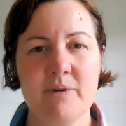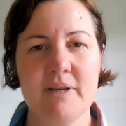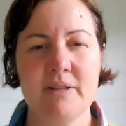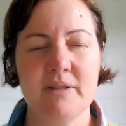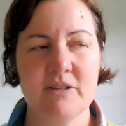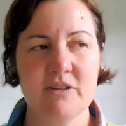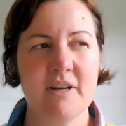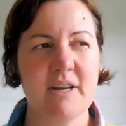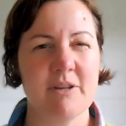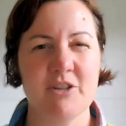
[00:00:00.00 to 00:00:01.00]
we signed
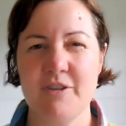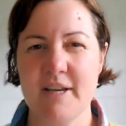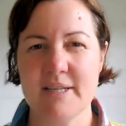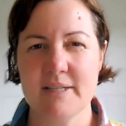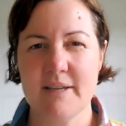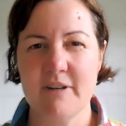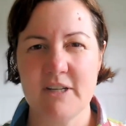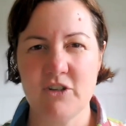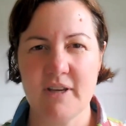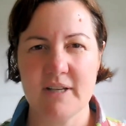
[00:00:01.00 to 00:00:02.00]
up like 2017,
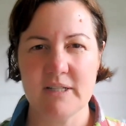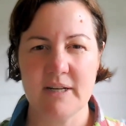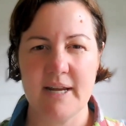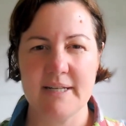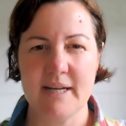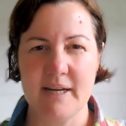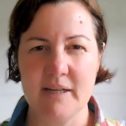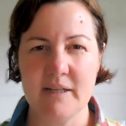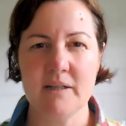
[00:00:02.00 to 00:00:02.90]
2018.